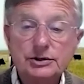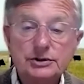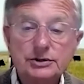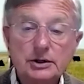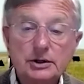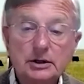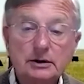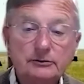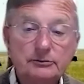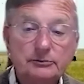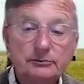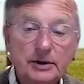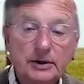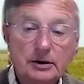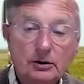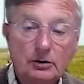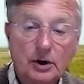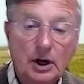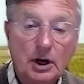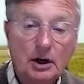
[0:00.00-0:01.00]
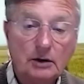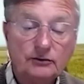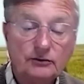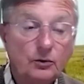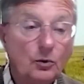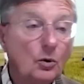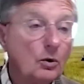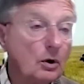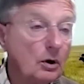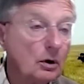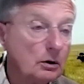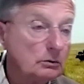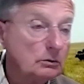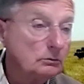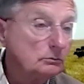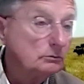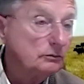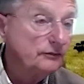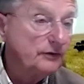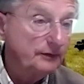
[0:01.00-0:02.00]
that have been around for
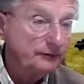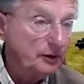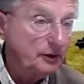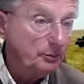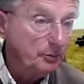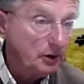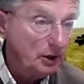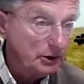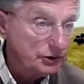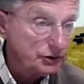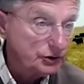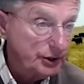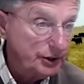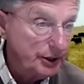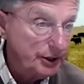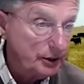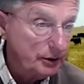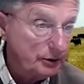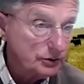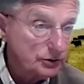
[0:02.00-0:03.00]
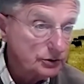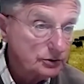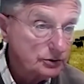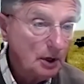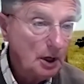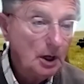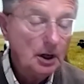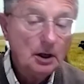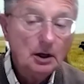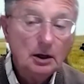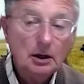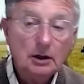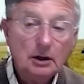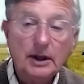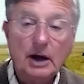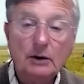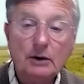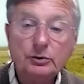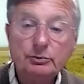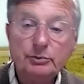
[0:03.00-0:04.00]
50 plus years. That
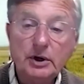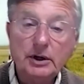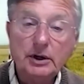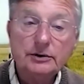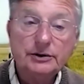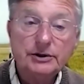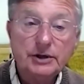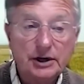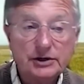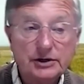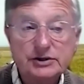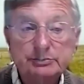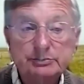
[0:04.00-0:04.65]
would be the dust